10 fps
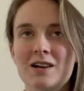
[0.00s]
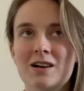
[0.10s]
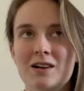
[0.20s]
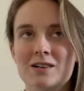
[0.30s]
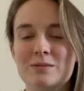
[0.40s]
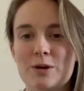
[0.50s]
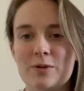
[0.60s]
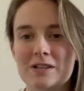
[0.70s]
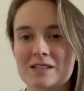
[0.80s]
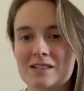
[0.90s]
My brand
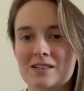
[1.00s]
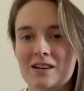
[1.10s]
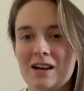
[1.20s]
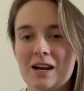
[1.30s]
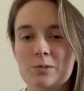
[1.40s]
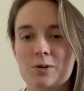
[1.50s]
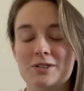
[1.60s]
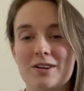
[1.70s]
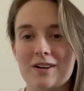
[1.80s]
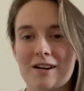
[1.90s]
is
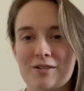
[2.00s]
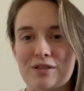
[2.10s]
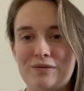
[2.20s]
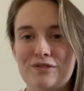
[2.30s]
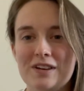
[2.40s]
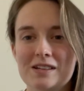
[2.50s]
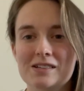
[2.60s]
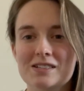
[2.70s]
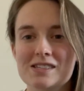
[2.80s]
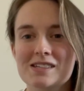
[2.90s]
Orthotics-are Health and
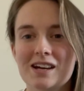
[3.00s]
Fitness,